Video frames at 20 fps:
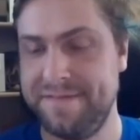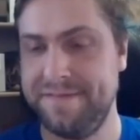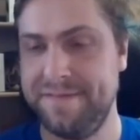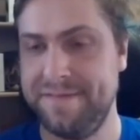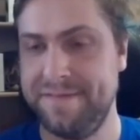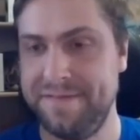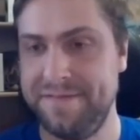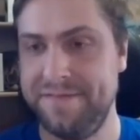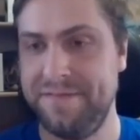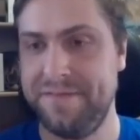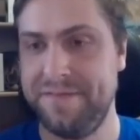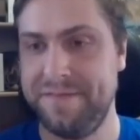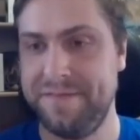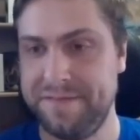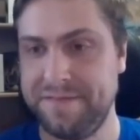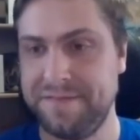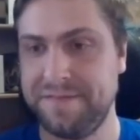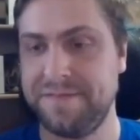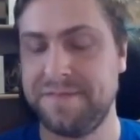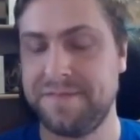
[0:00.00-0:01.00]

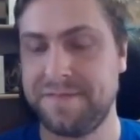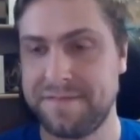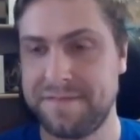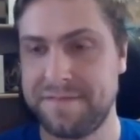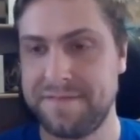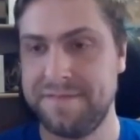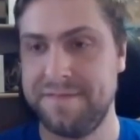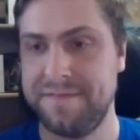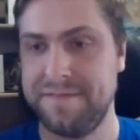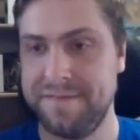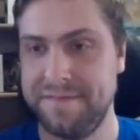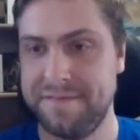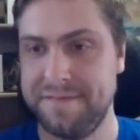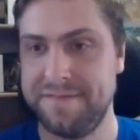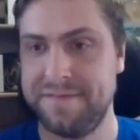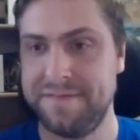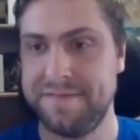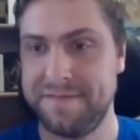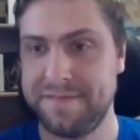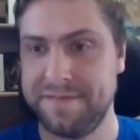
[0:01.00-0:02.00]

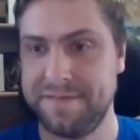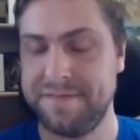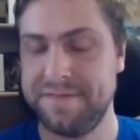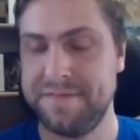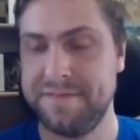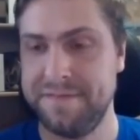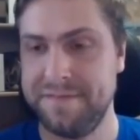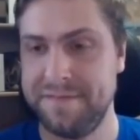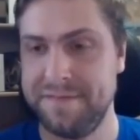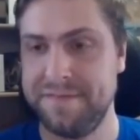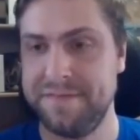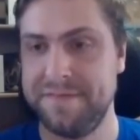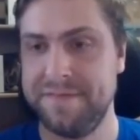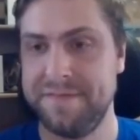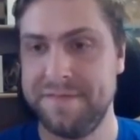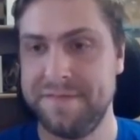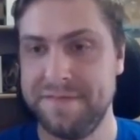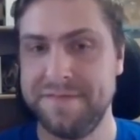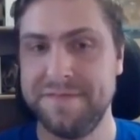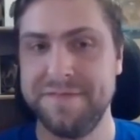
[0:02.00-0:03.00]

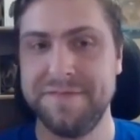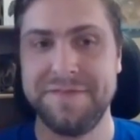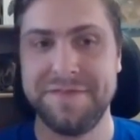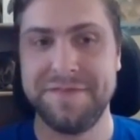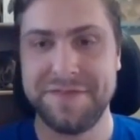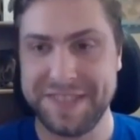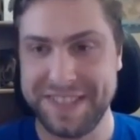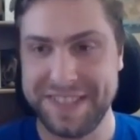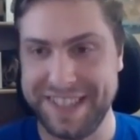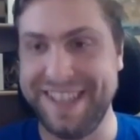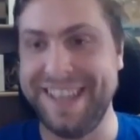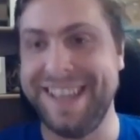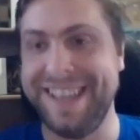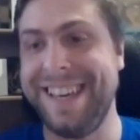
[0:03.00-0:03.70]
This person isn't speaking.